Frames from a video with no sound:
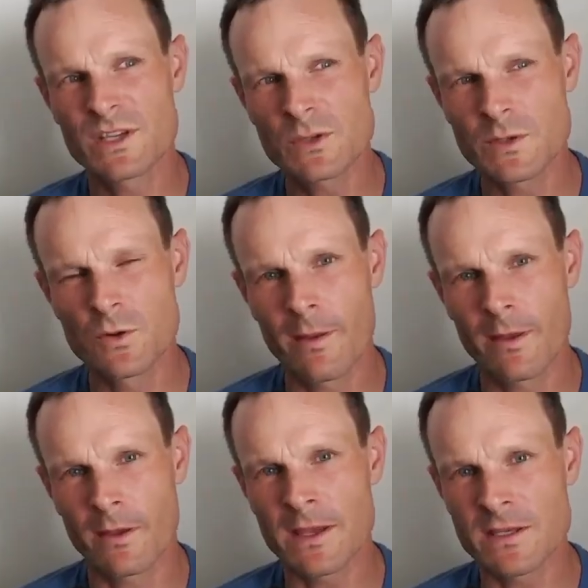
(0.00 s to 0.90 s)
we're talking
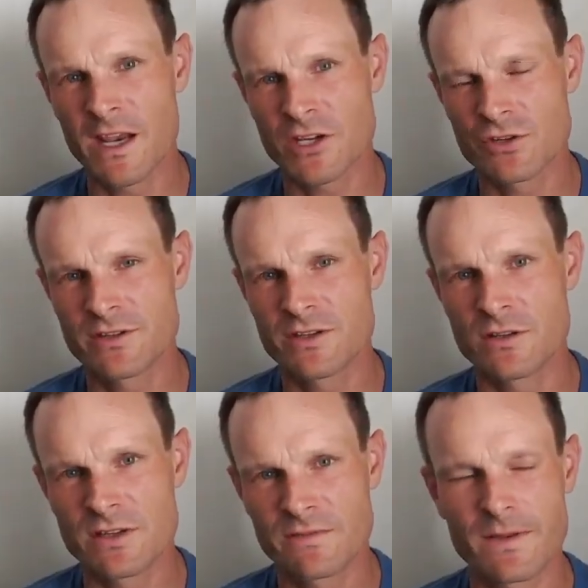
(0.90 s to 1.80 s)
about like international
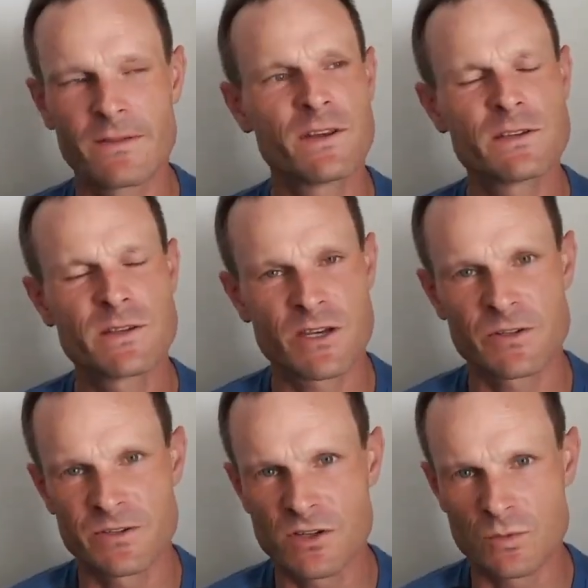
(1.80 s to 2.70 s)
students, if an international
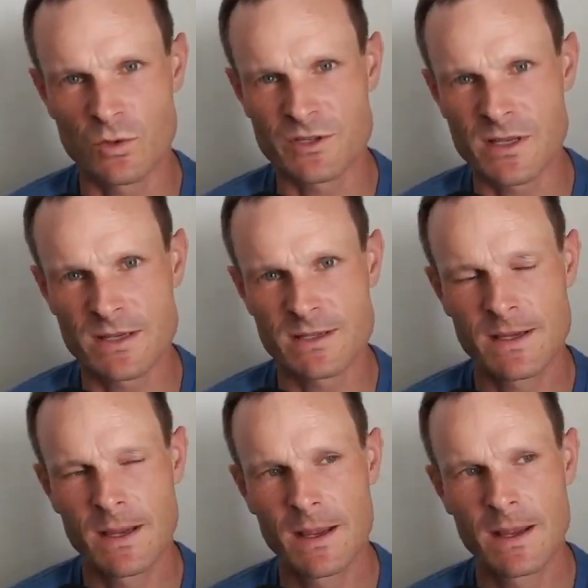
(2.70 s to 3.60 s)
student's watching this
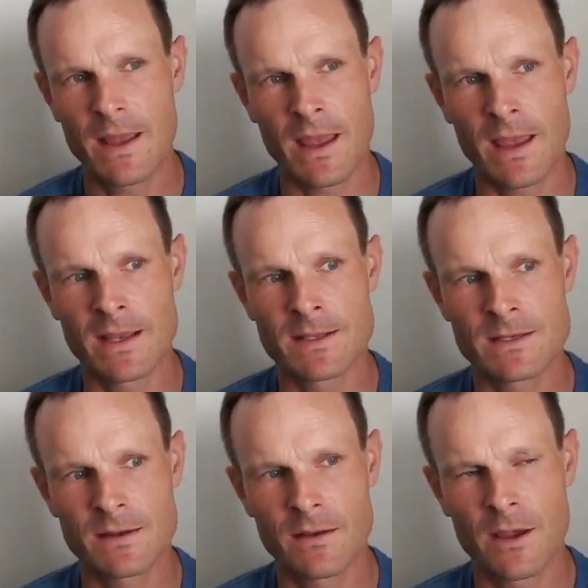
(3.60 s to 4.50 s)
and
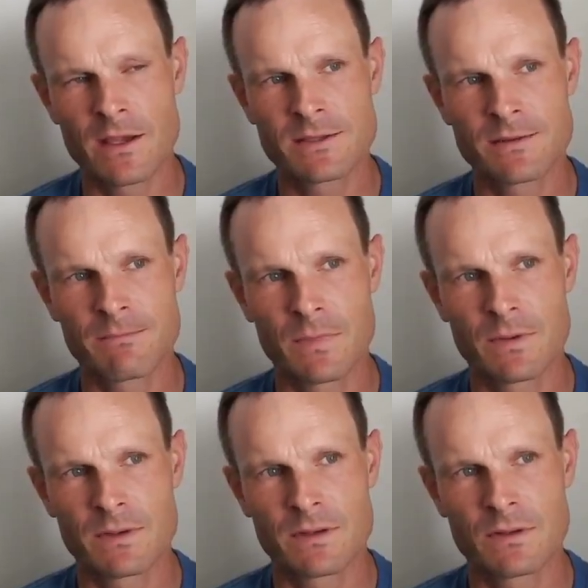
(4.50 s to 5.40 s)
has
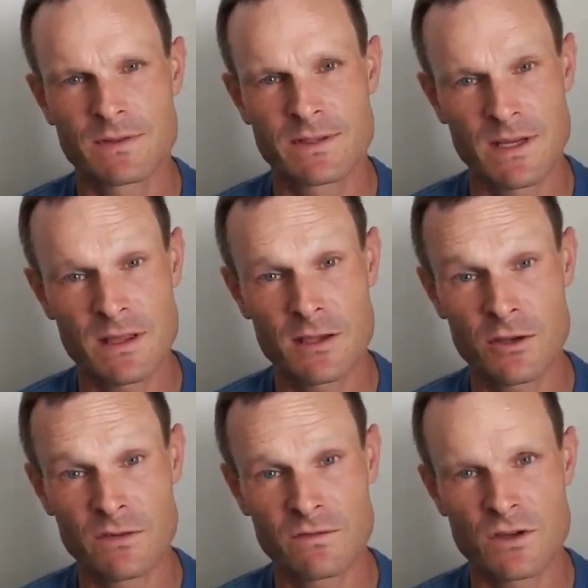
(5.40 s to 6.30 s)
seen the
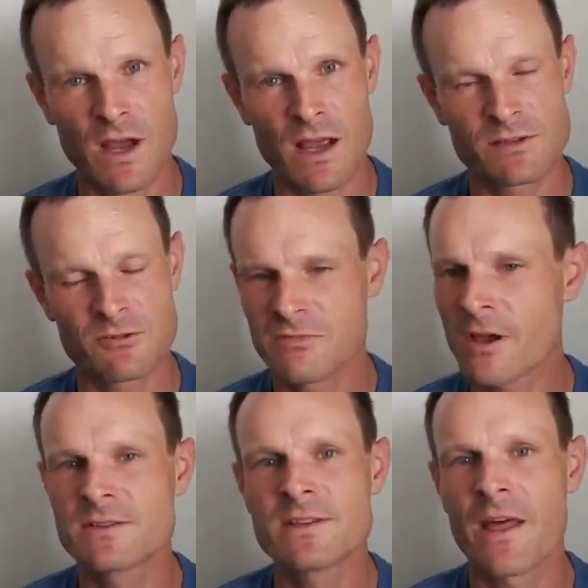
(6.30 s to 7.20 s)
Uni of Newcastle,
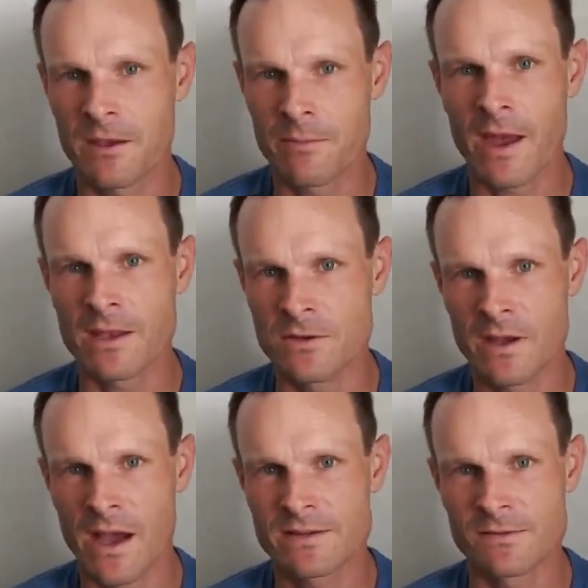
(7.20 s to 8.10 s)
knows nothing about
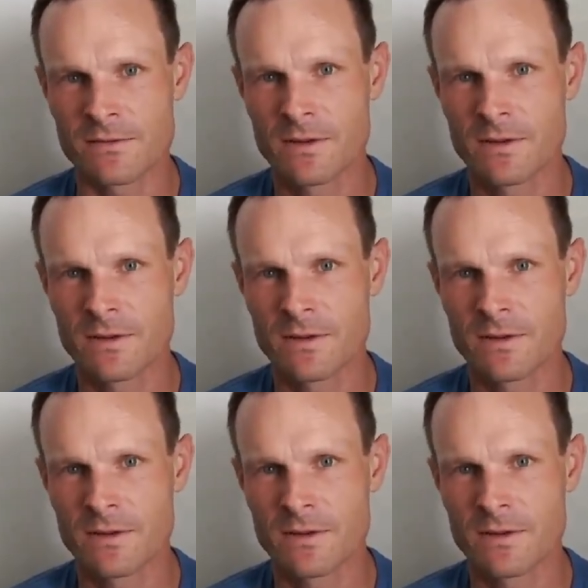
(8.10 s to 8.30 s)
Newcastle,